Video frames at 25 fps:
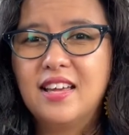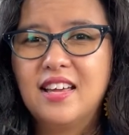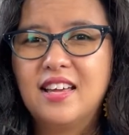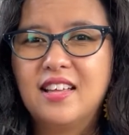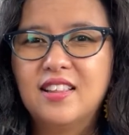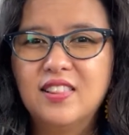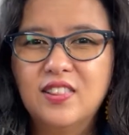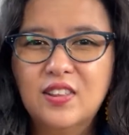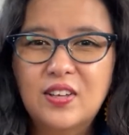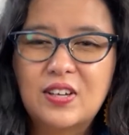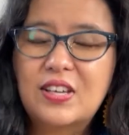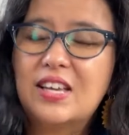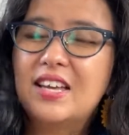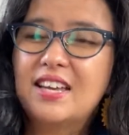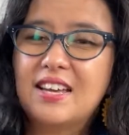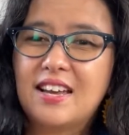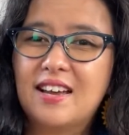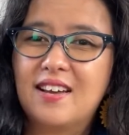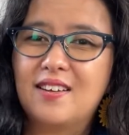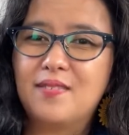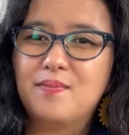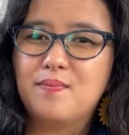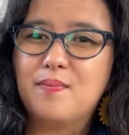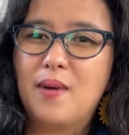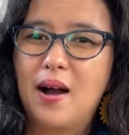looking
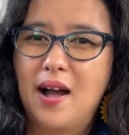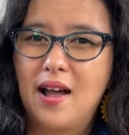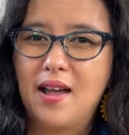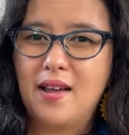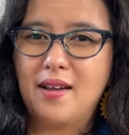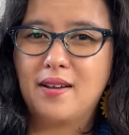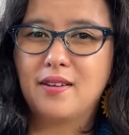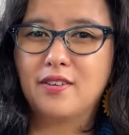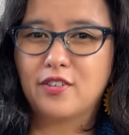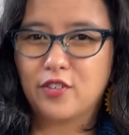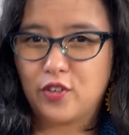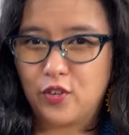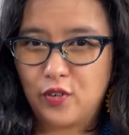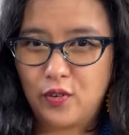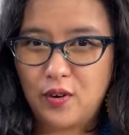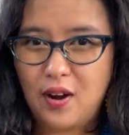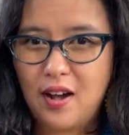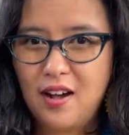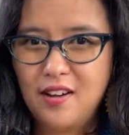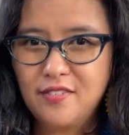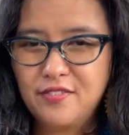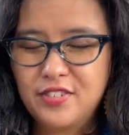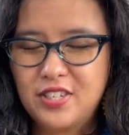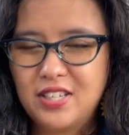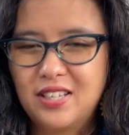at my
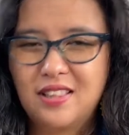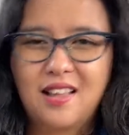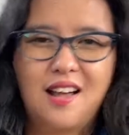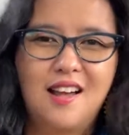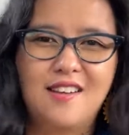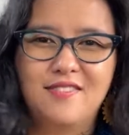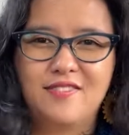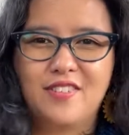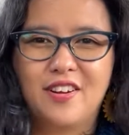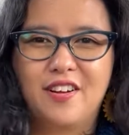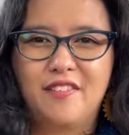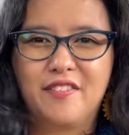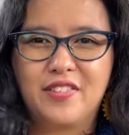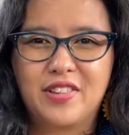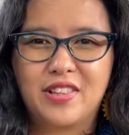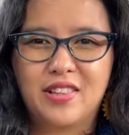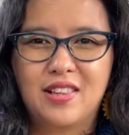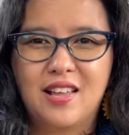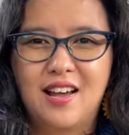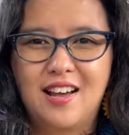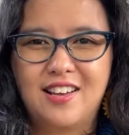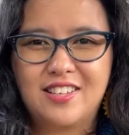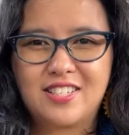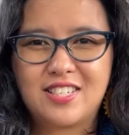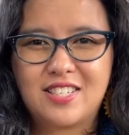crafty life over the
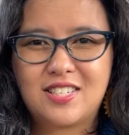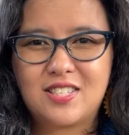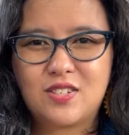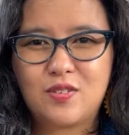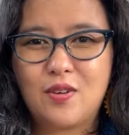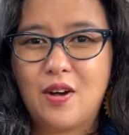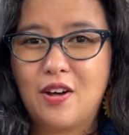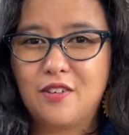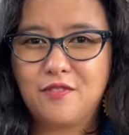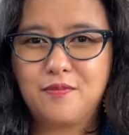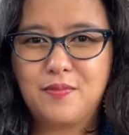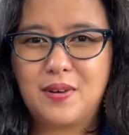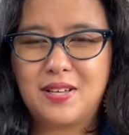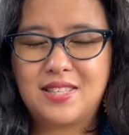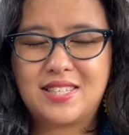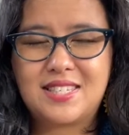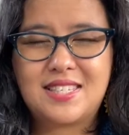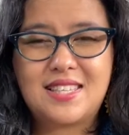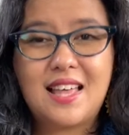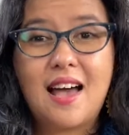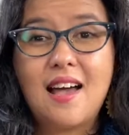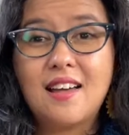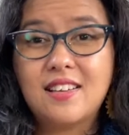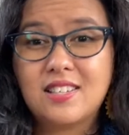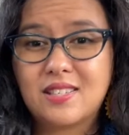last 12 months,
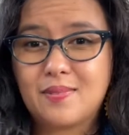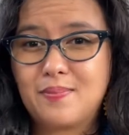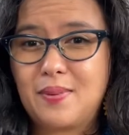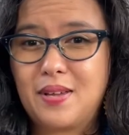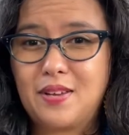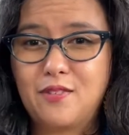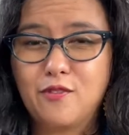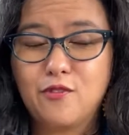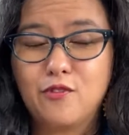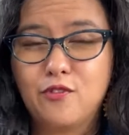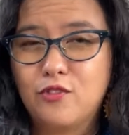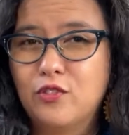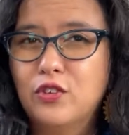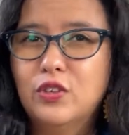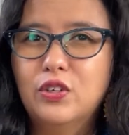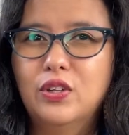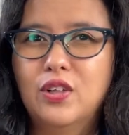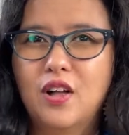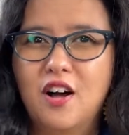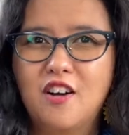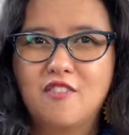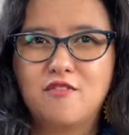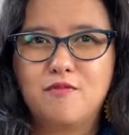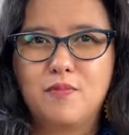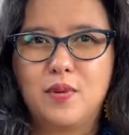that has been full
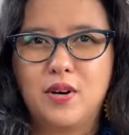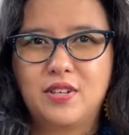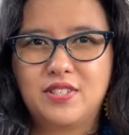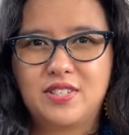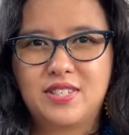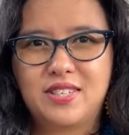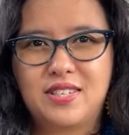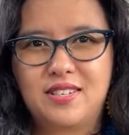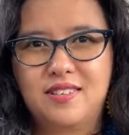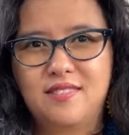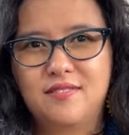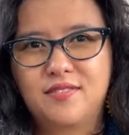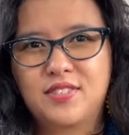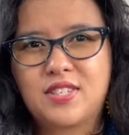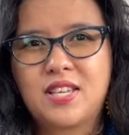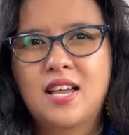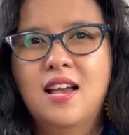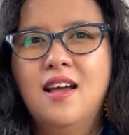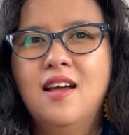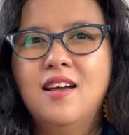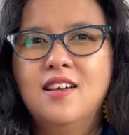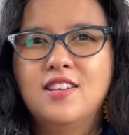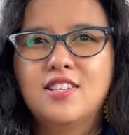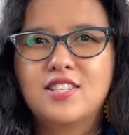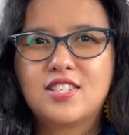of positives.
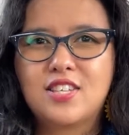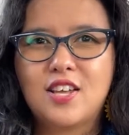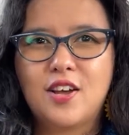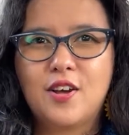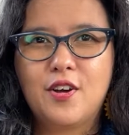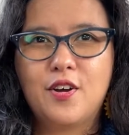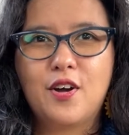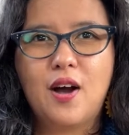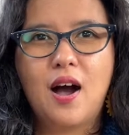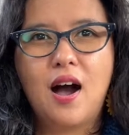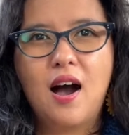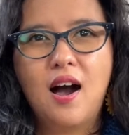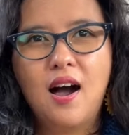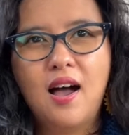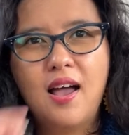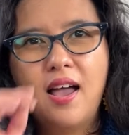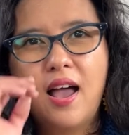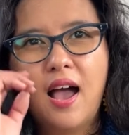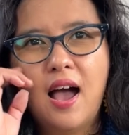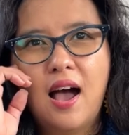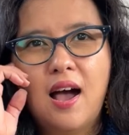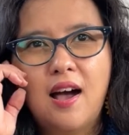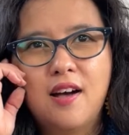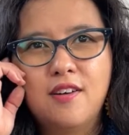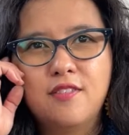So
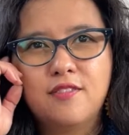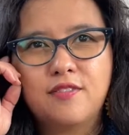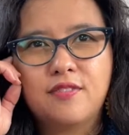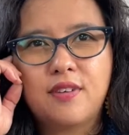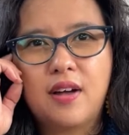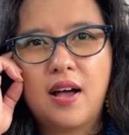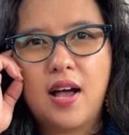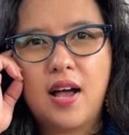I've